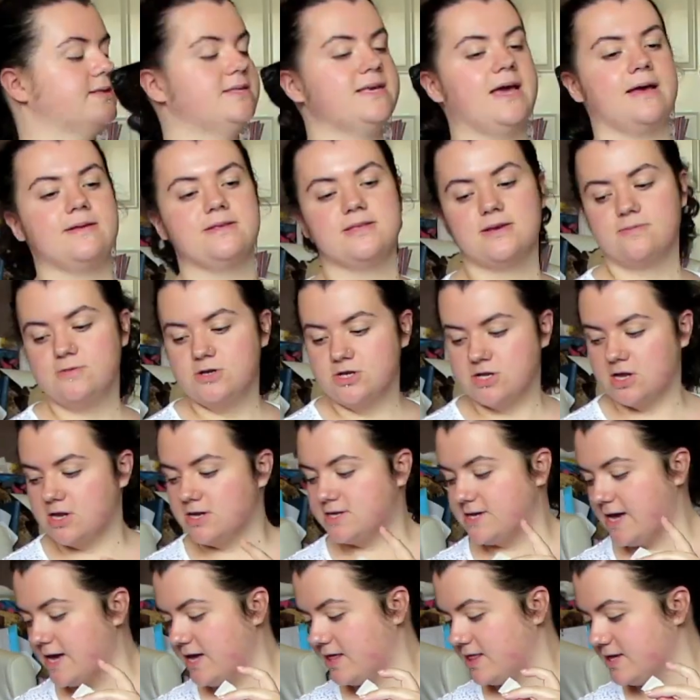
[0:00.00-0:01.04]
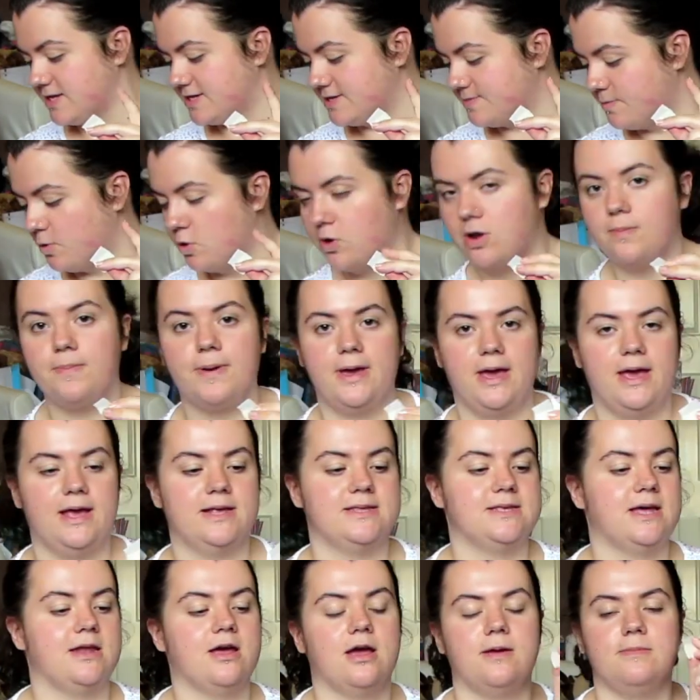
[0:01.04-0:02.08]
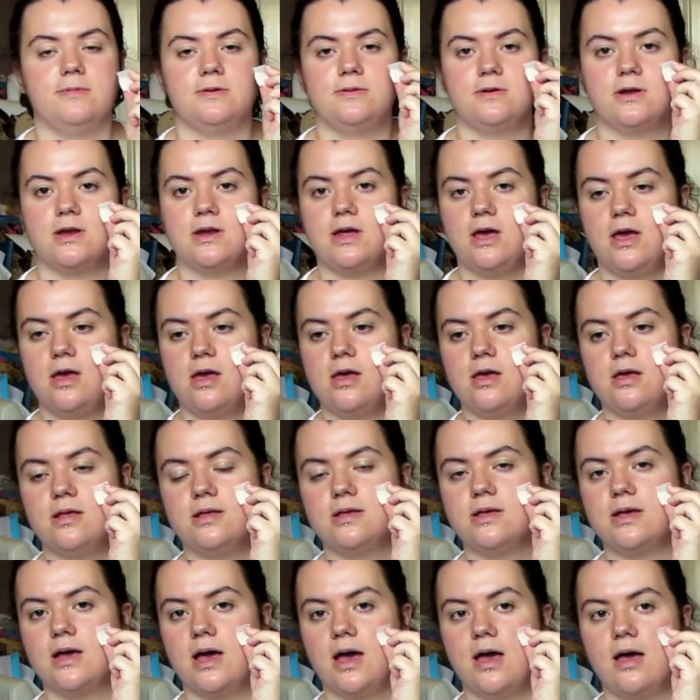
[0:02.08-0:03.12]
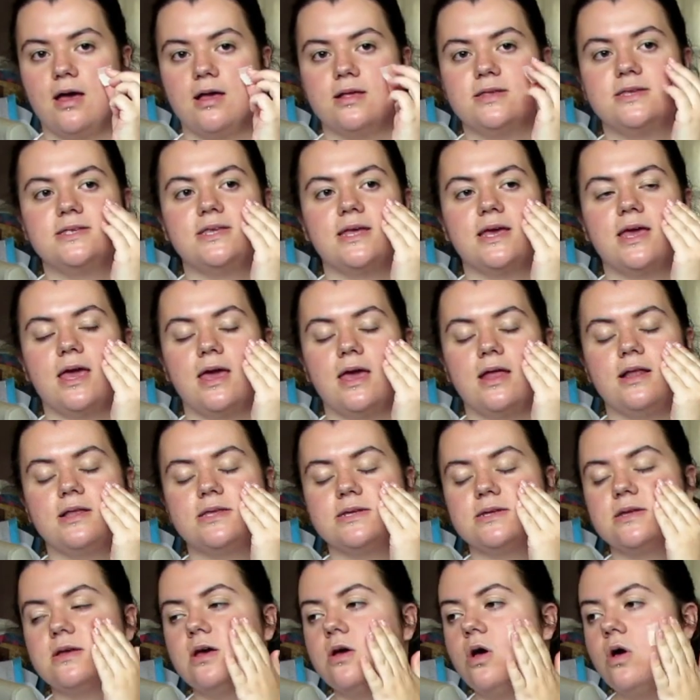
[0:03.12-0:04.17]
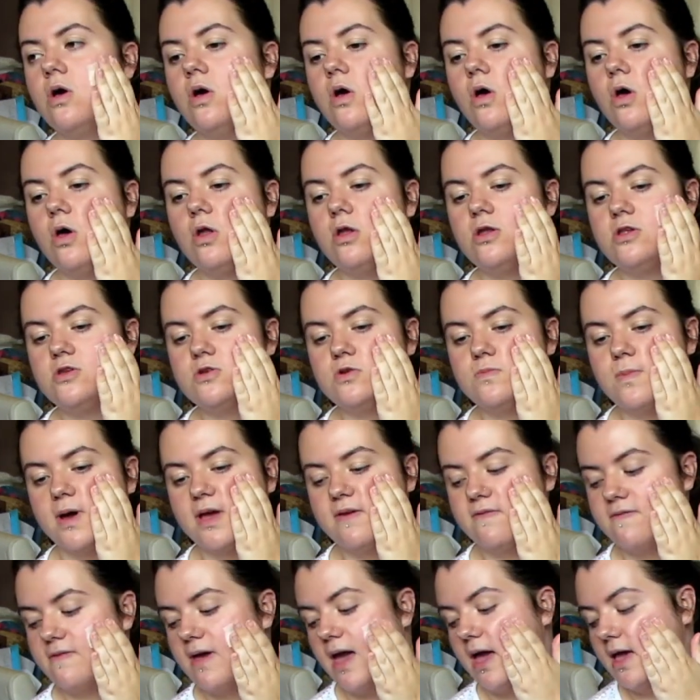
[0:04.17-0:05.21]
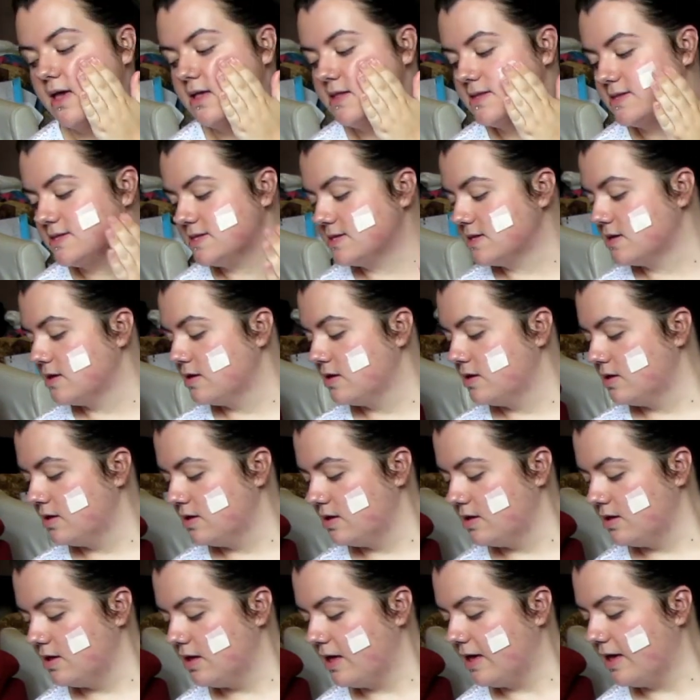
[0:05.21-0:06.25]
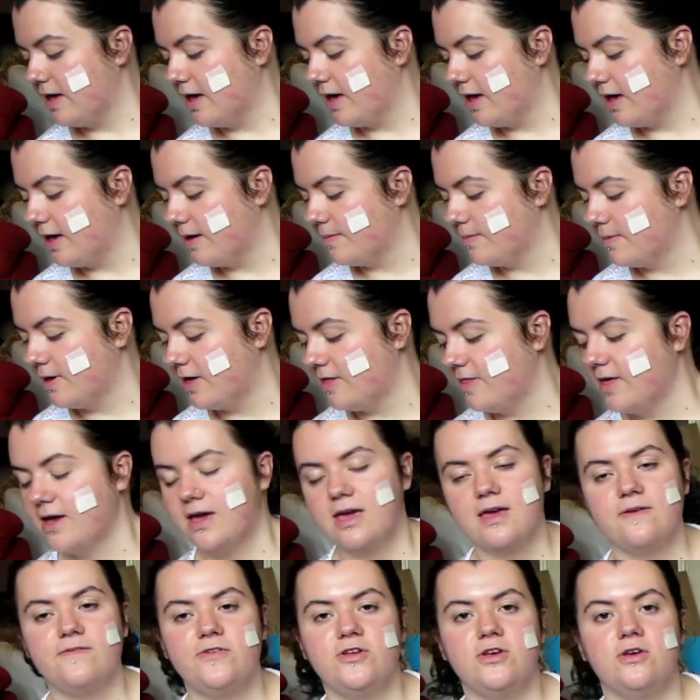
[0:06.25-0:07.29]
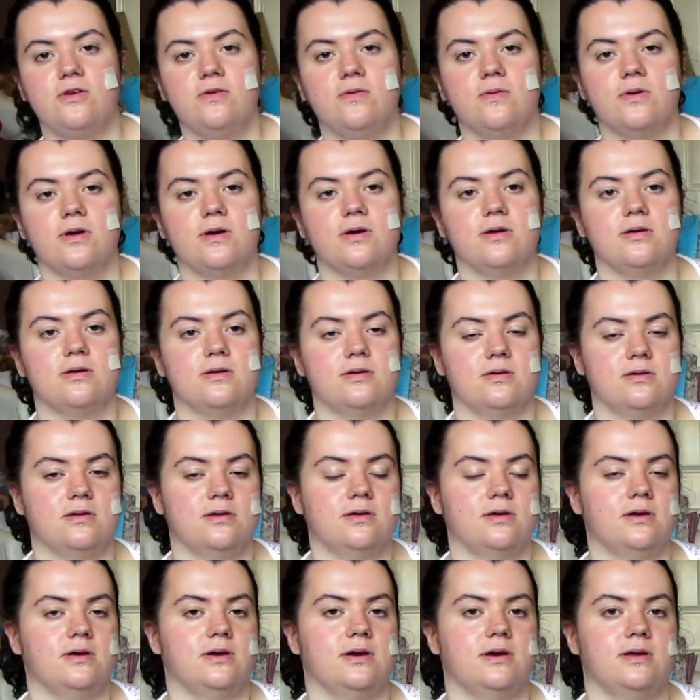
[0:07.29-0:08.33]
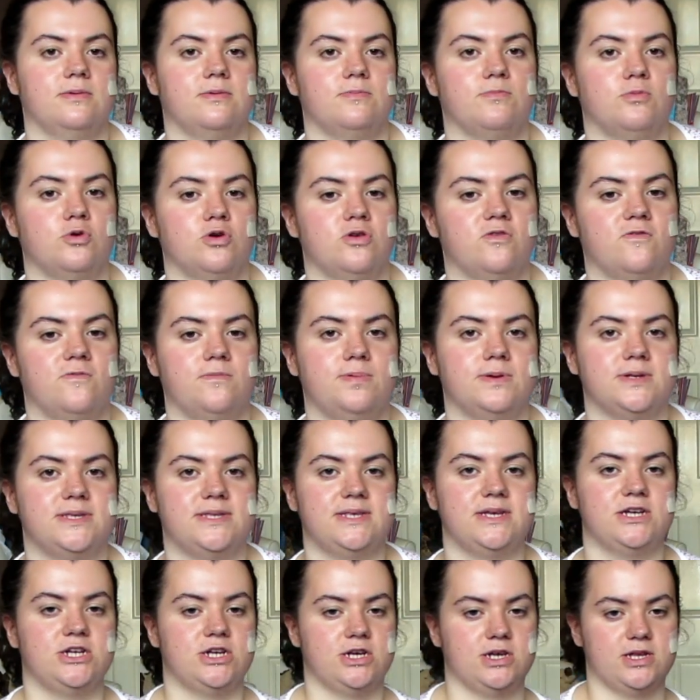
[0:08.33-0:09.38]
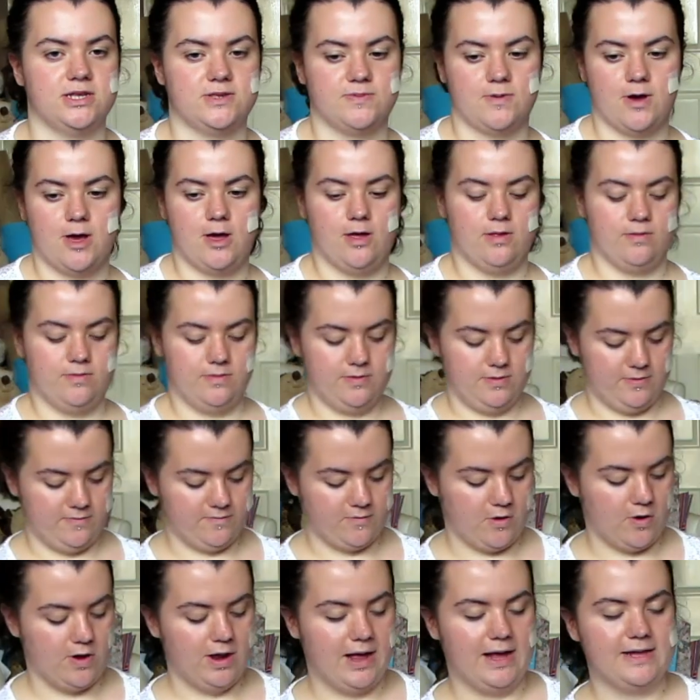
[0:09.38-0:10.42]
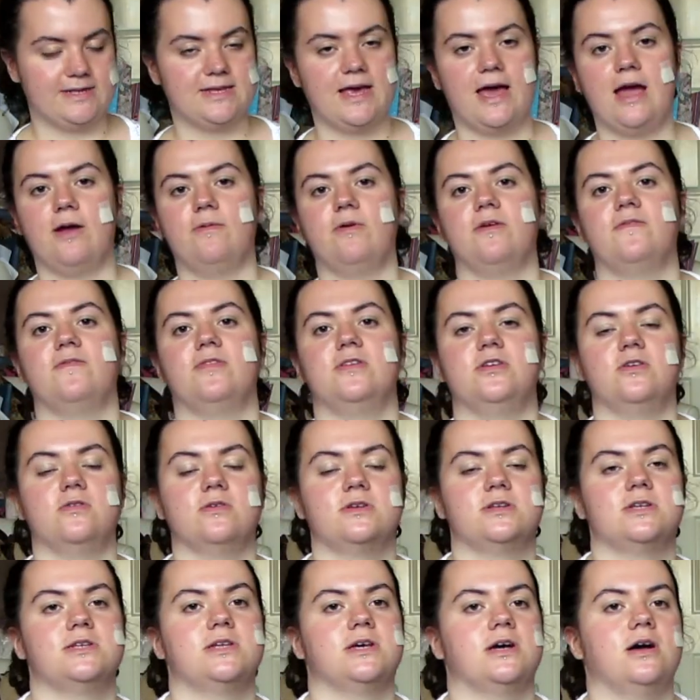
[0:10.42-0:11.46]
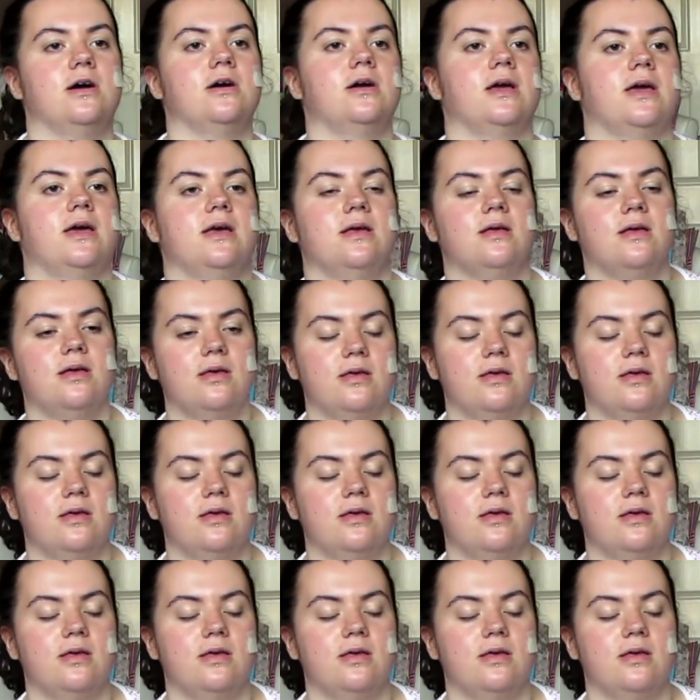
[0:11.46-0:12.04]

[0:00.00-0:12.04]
So yeah, so I'm just going to take this smaller piece and I'm going to stick it onto my face, and that gives you more precision as well. You've got less area for the dog to target.